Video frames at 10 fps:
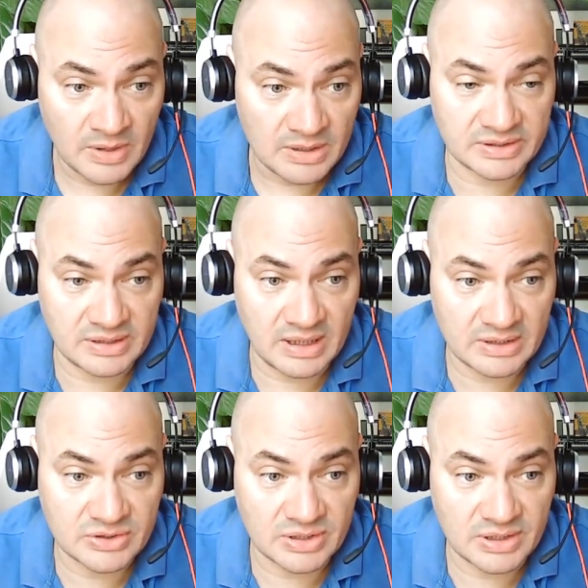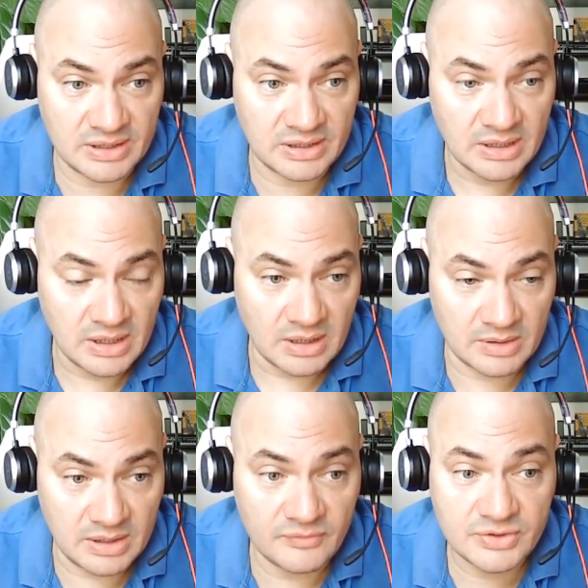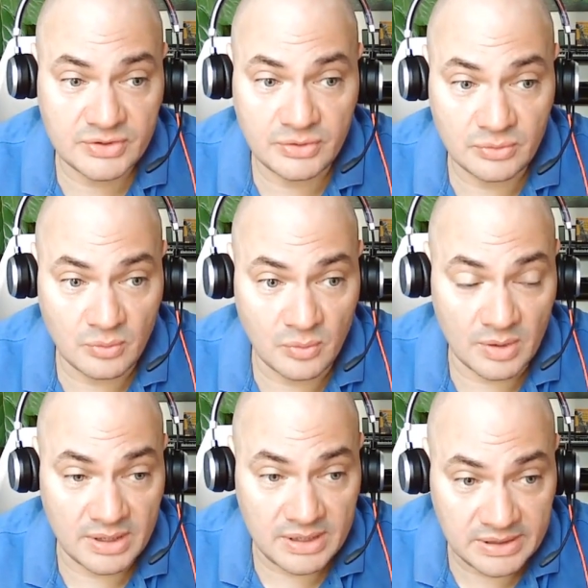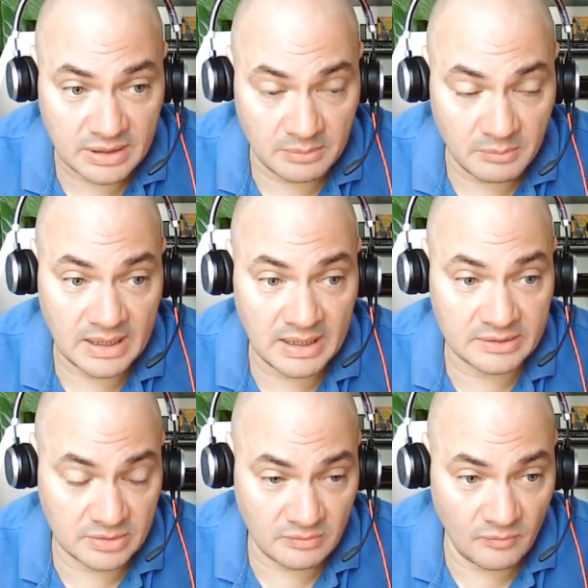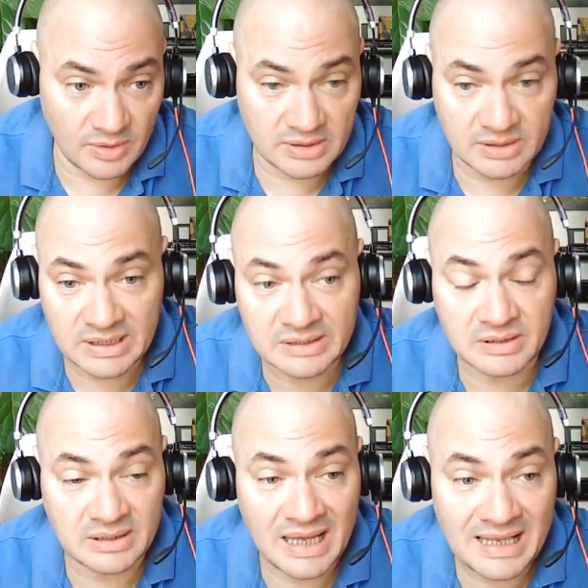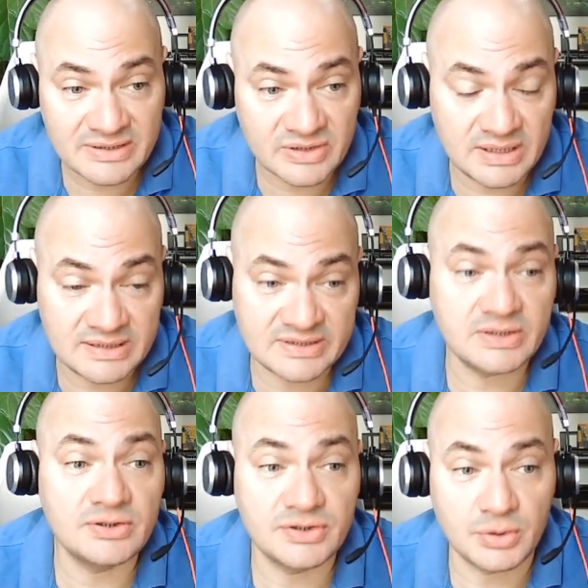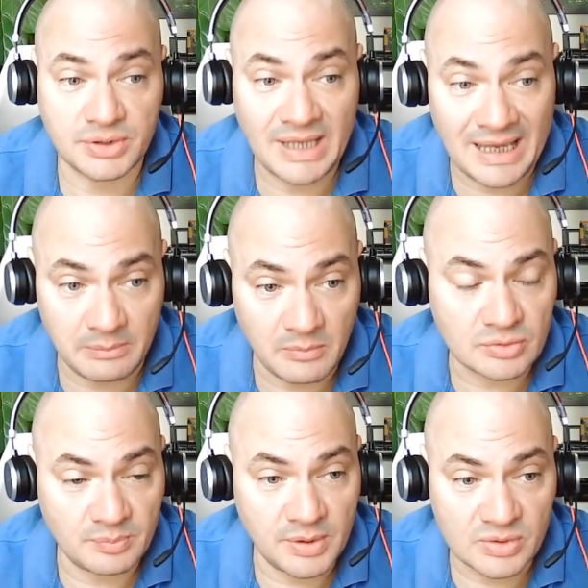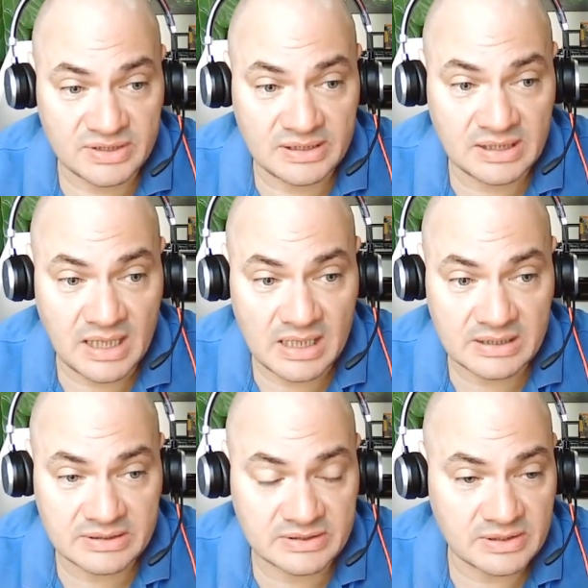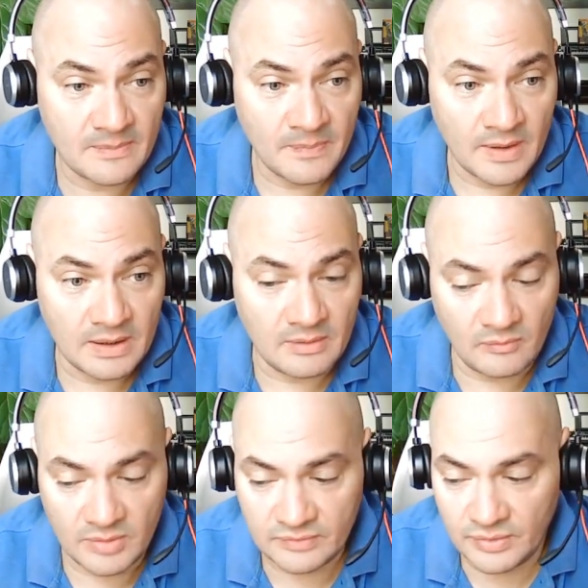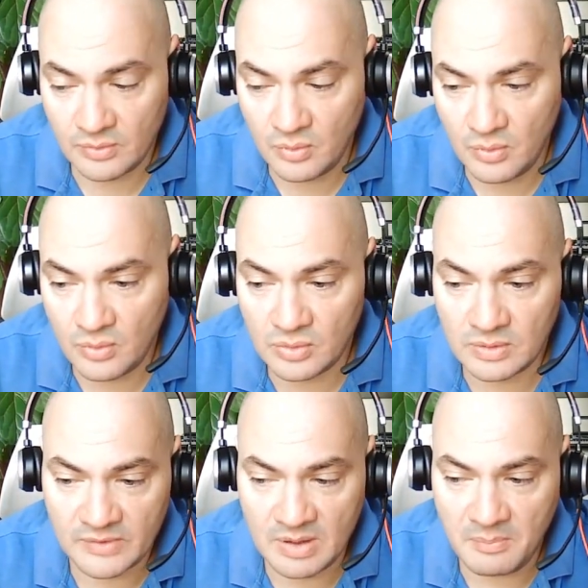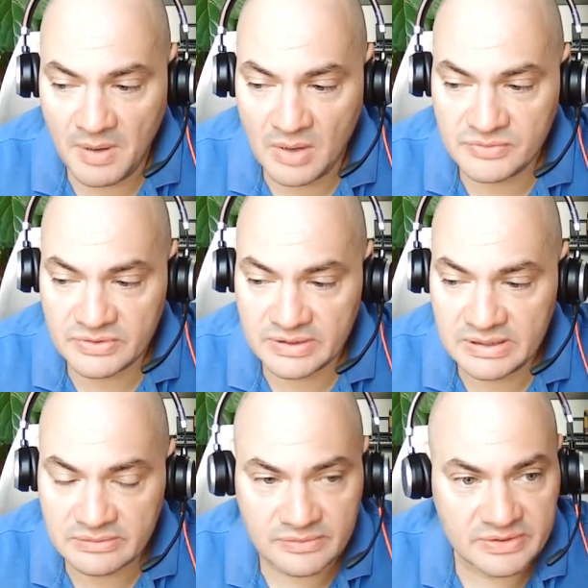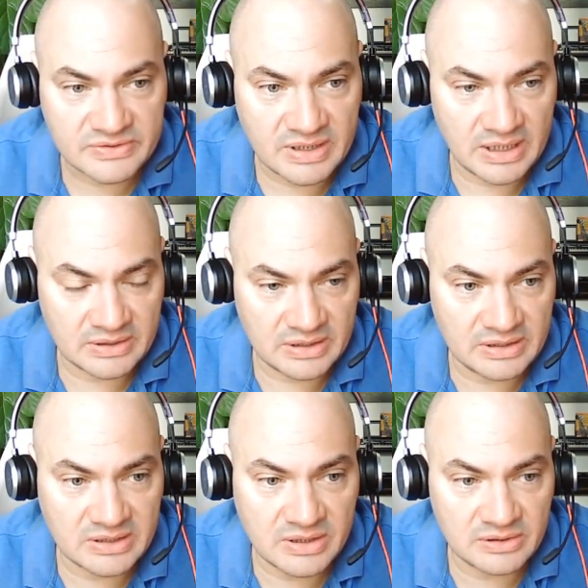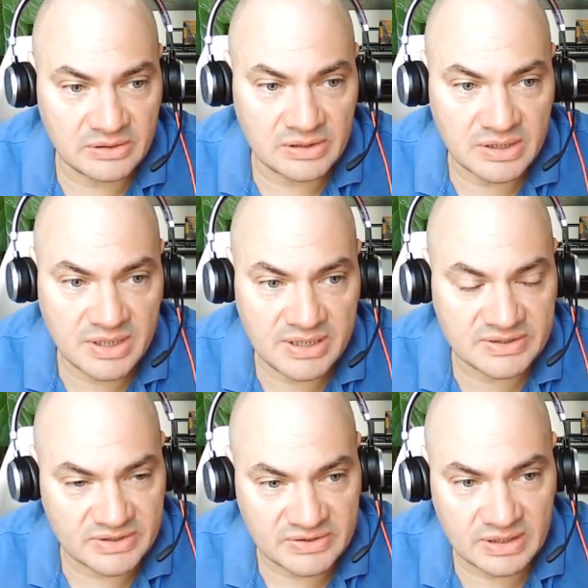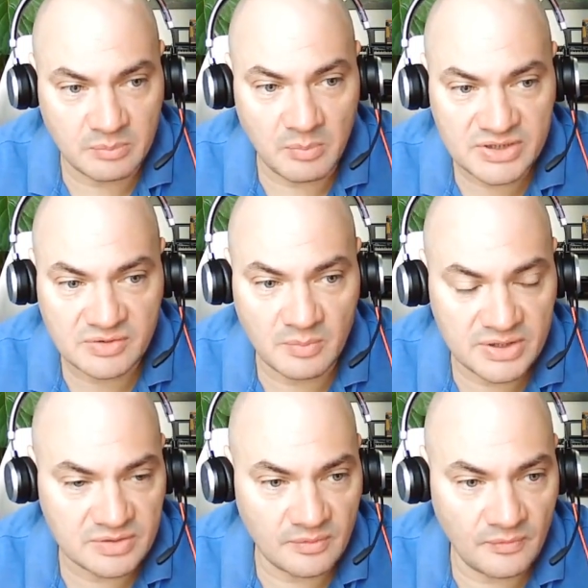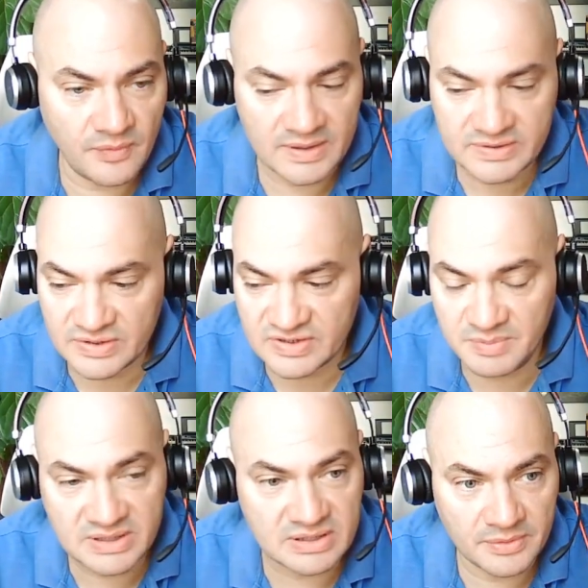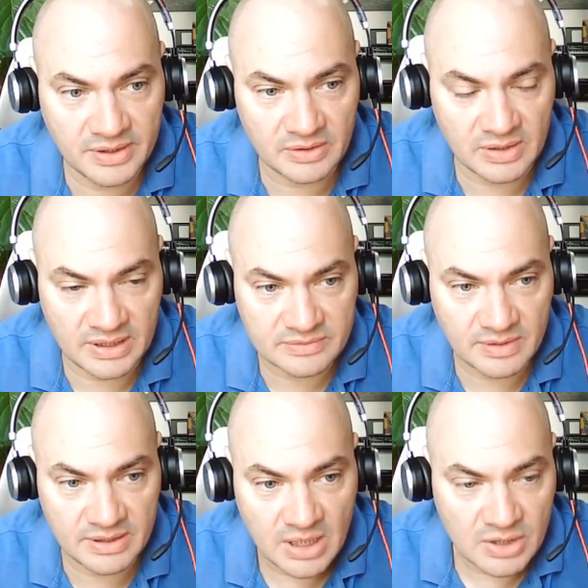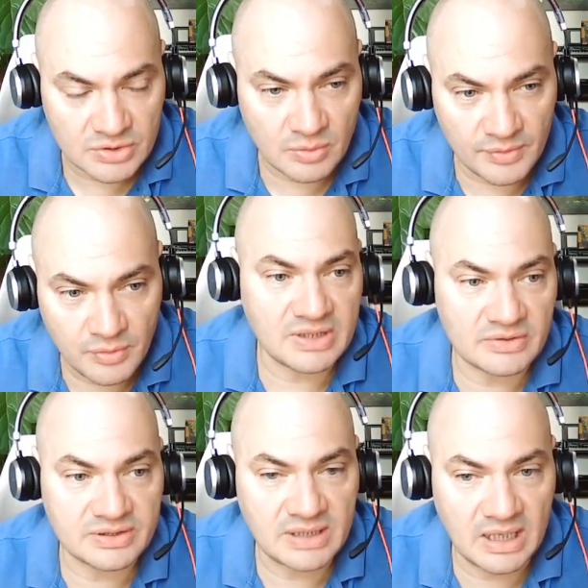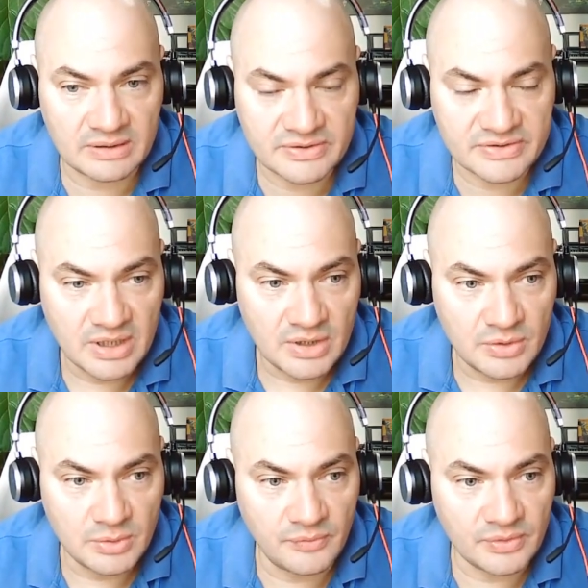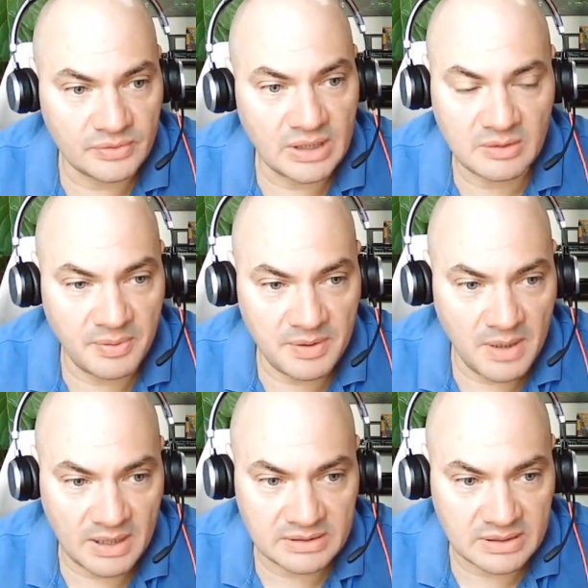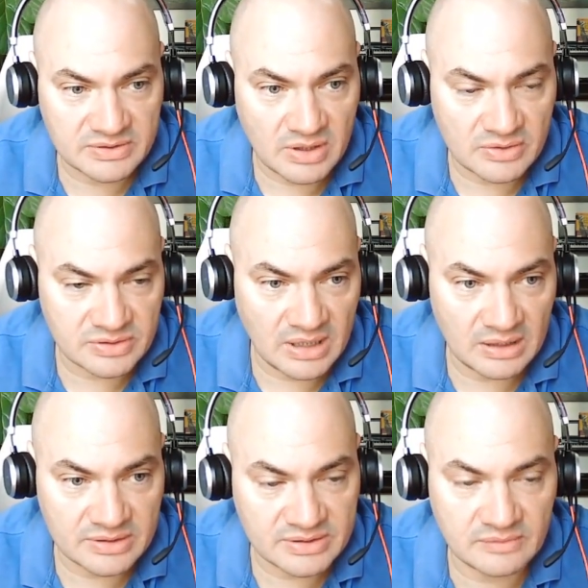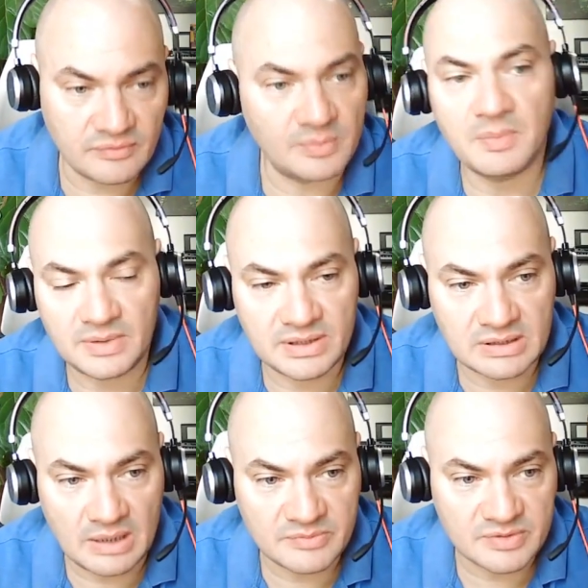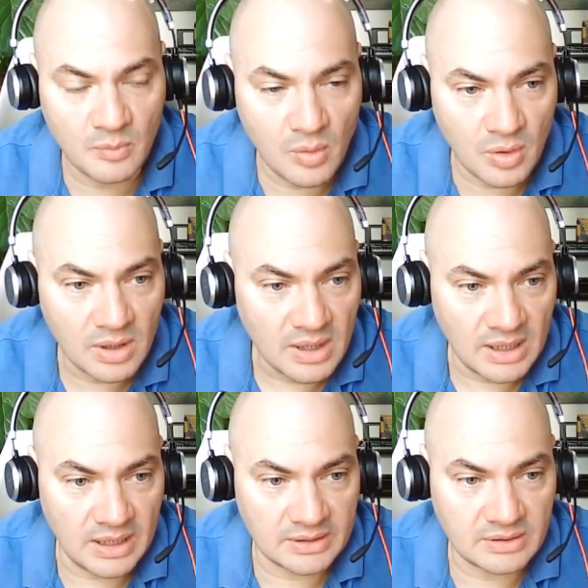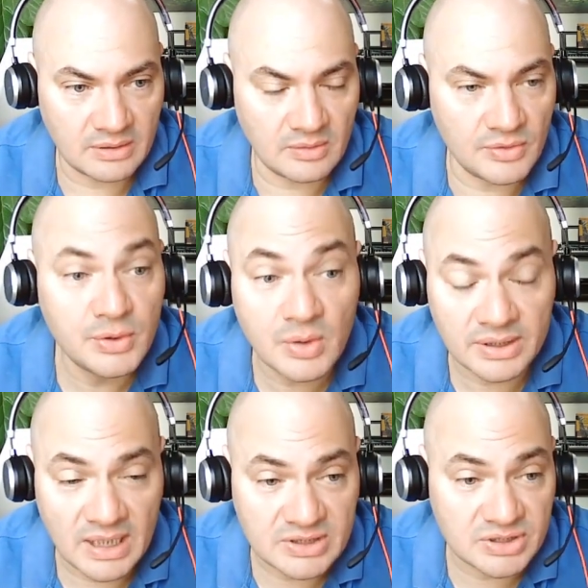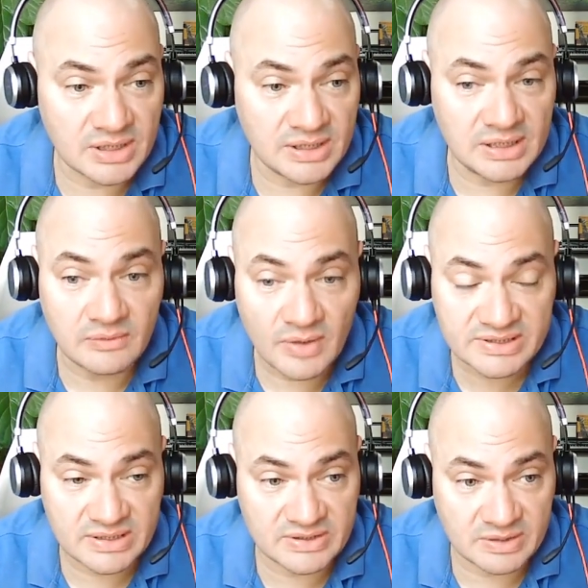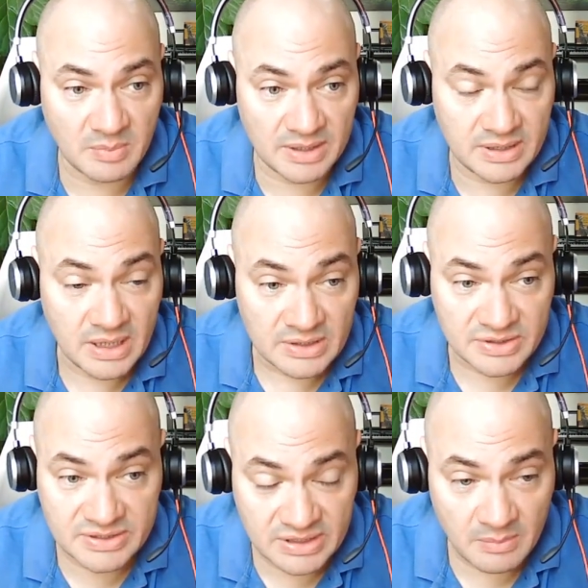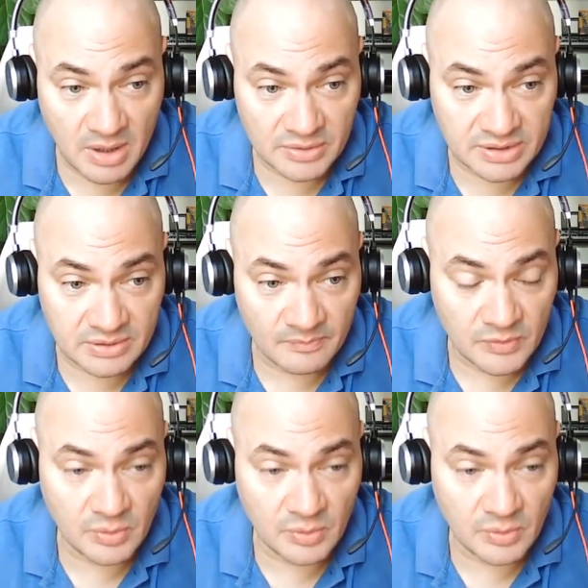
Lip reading: that actually gives you income. And what debt does, it steals your time because it has what we call compounding interest, and it increases at much, much faster speed than you realize, right? So when you have $1,000, you will not pay back $10,000. It will be many times more. And you can actually invest that money. Just think about it. You